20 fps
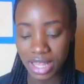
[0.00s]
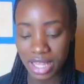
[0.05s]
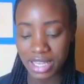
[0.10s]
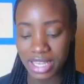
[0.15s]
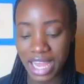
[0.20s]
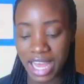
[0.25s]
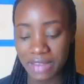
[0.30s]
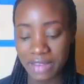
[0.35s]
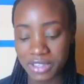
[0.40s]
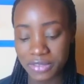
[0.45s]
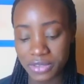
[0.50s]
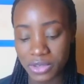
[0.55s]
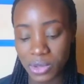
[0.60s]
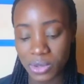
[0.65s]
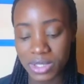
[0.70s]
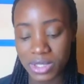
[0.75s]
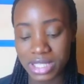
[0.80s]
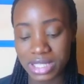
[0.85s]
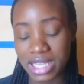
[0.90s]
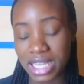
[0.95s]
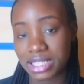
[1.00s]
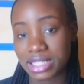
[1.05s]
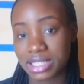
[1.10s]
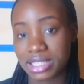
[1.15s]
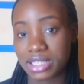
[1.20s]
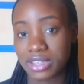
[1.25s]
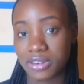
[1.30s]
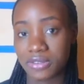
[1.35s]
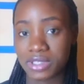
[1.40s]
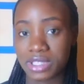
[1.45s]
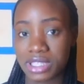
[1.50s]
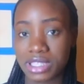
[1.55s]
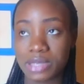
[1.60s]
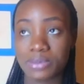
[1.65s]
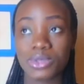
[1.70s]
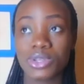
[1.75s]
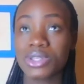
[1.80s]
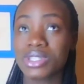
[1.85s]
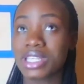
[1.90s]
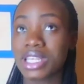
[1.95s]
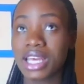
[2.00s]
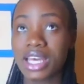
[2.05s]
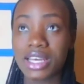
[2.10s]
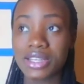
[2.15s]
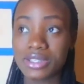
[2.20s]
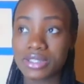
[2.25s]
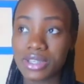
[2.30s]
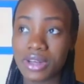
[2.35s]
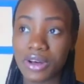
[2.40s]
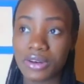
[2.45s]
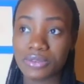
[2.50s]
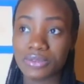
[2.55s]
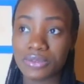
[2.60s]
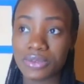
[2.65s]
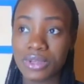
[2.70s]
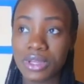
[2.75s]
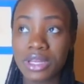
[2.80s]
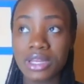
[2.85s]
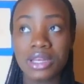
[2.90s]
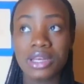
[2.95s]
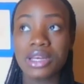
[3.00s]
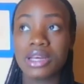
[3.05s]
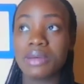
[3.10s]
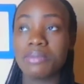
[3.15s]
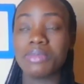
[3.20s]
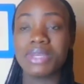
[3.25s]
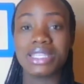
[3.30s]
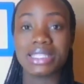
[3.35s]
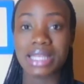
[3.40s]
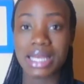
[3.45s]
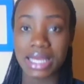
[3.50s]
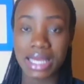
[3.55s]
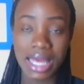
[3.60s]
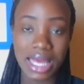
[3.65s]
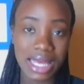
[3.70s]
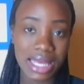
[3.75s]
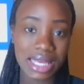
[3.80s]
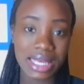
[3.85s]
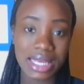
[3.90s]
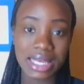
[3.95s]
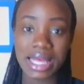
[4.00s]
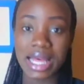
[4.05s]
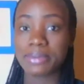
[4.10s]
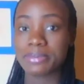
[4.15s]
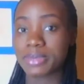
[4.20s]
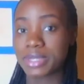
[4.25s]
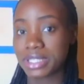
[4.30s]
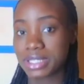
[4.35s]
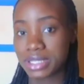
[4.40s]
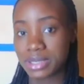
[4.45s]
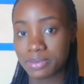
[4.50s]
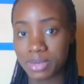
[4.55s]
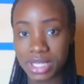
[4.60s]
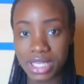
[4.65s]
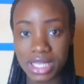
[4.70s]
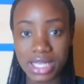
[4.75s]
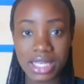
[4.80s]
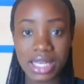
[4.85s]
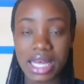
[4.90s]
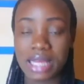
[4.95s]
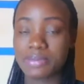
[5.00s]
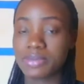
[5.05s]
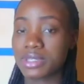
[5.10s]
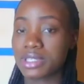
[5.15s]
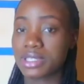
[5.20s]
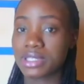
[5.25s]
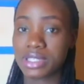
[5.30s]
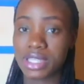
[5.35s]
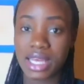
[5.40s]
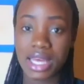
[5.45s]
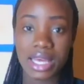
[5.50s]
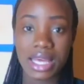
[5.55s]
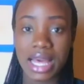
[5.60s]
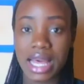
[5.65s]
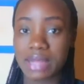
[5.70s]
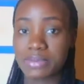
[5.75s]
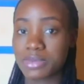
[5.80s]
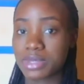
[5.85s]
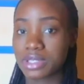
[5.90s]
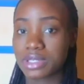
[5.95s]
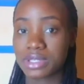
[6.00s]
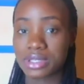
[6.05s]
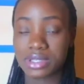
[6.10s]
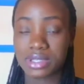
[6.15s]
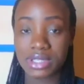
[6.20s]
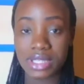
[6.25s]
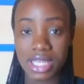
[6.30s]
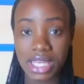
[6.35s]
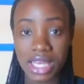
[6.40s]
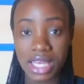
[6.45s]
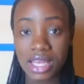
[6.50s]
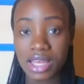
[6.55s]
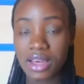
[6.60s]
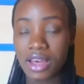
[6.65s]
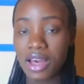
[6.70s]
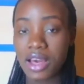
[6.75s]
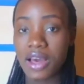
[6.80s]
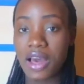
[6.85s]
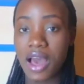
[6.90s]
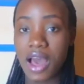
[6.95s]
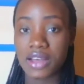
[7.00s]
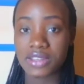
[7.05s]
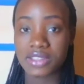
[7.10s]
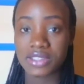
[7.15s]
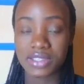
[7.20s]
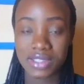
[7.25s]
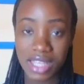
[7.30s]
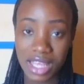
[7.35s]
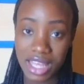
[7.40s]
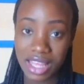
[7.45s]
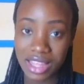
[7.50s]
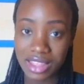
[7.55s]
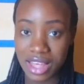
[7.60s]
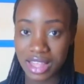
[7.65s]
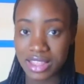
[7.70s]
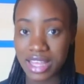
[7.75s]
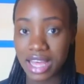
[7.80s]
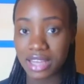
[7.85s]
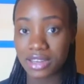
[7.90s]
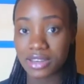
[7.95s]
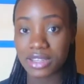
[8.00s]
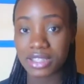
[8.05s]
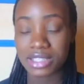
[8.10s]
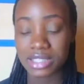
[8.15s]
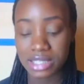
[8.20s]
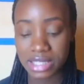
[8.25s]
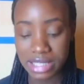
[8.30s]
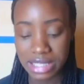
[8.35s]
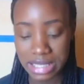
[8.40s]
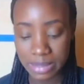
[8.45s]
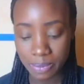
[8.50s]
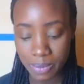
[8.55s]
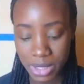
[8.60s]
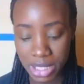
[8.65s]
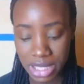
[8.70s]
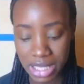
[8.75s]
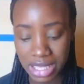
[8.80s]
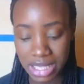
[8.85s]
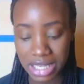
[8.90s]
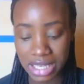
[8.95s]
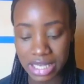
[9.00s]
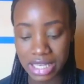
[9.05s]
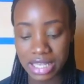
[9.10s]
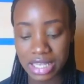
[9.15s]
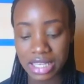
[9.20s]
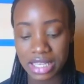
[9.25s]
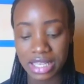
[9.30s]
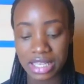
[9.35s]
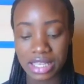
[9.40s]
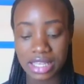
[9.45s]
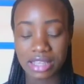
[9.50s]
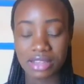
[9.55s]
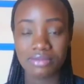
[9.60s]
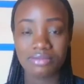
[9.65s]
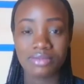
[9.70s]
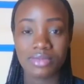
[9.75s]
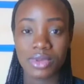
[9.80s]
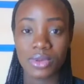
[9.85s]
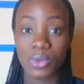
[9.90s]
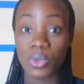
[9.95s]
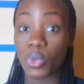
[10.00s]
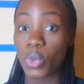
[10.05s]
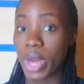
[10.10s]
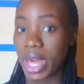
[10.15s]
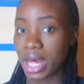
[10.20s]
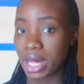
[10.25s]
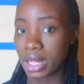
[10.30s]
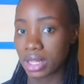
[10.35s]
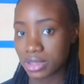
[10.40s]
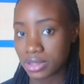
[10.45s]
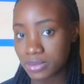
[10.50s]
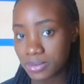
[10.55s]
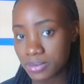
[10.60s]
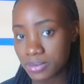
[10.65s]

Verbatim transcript: that they have difficulties getting enough sleep. So it's a case of Mr. A and Mr. B and Mrs. A and Mrs. C are saying that they are not sleeping well